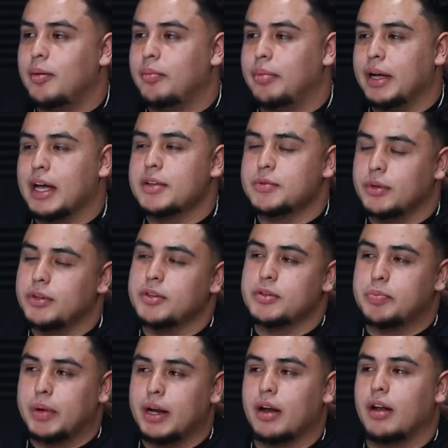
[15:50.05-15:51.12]
But that's when you
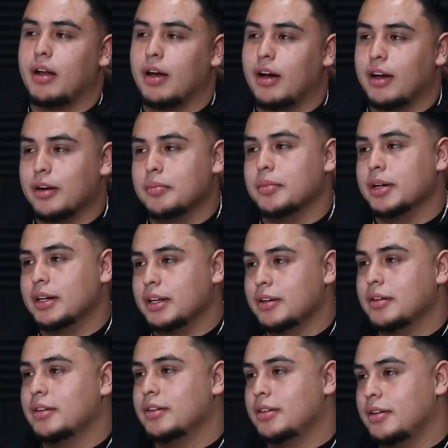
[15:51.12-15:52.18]
spend a lot of money
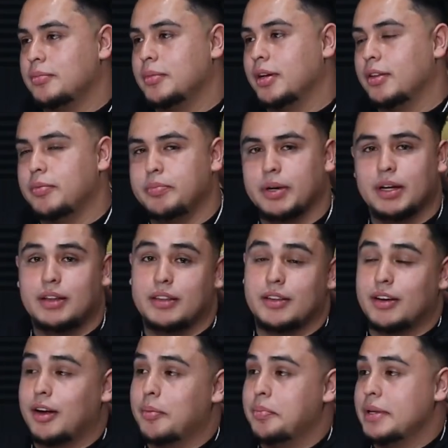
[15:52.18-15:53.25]
a month. But they're
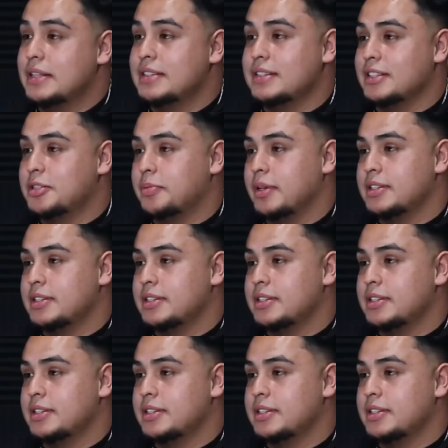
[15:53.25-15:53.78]
all business expenses.